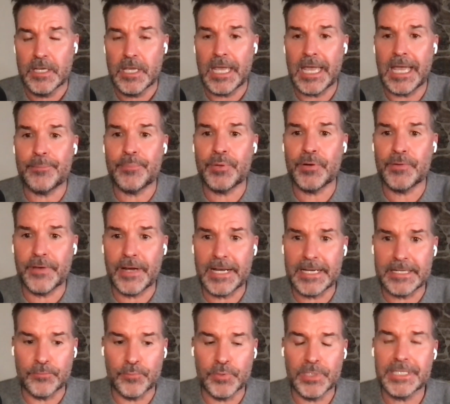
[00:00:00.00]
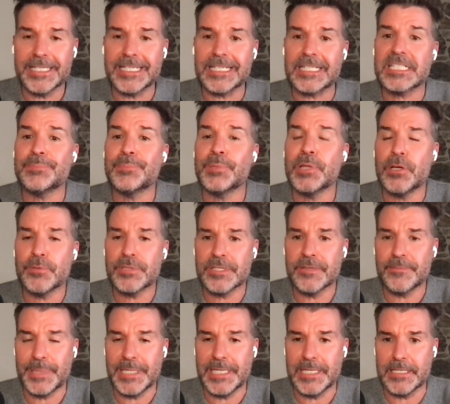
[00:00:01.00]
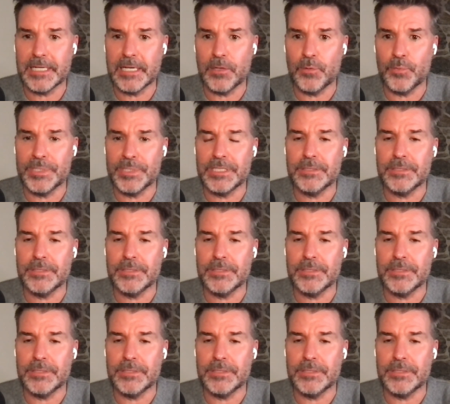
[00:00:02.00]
and provide really explosive P&L when you